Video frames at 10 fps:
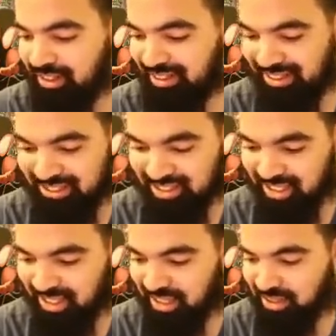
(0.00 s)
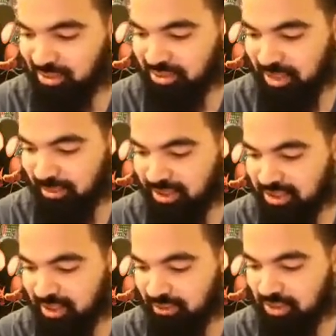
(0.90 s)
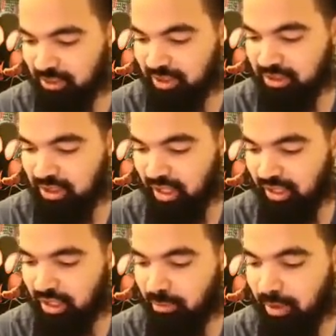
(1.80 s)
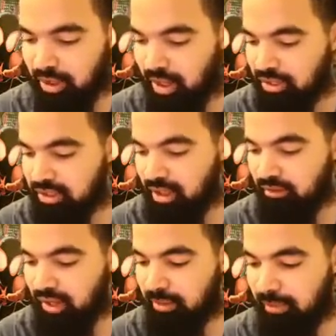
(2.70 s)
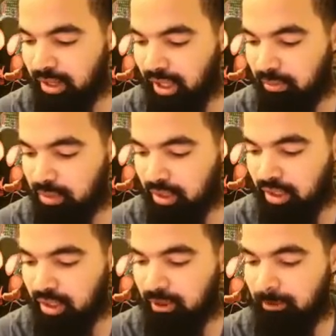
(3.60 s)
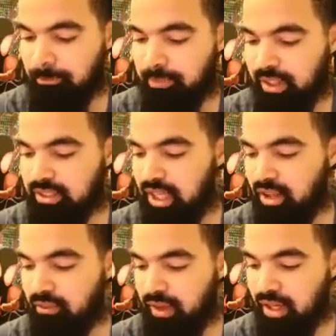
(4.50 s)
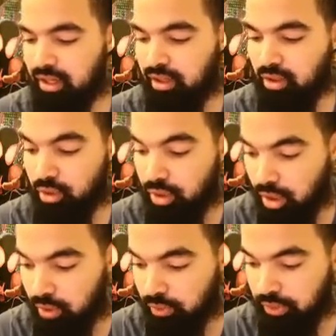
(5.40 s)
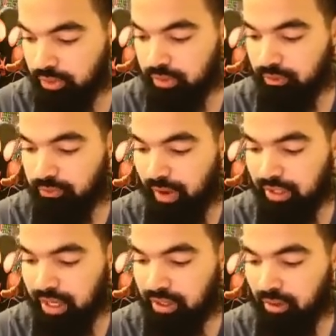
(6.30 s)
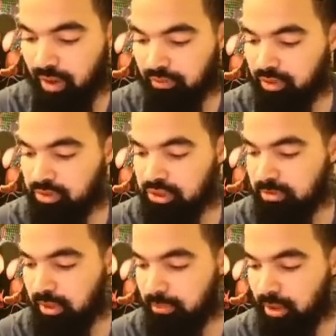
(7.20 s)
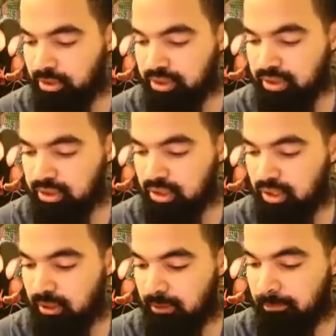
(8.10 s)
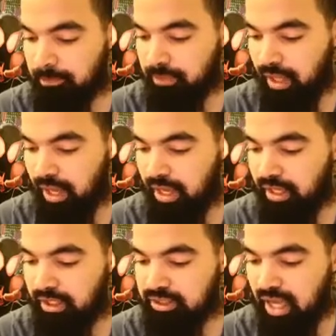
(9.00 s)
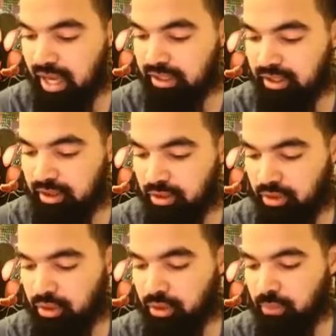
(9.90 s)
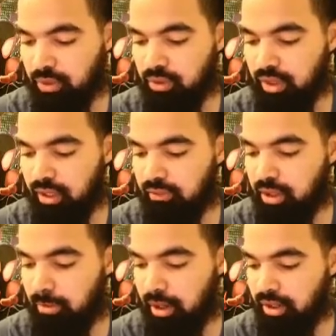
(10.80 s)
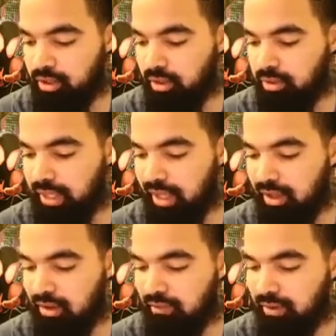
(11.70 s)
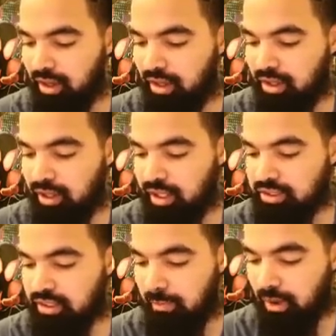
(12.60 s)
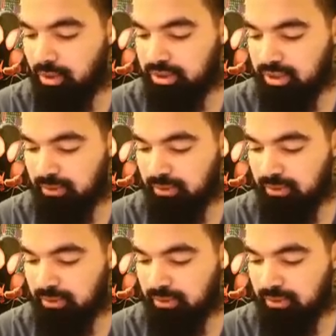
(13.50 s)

just get through some of this stuff so easy. Like Killmonger has elevated my gameplay. He's elevated, the fact that I don't have to use as many potions, and he's not. When you think of Killmonger, you don't think of he's the most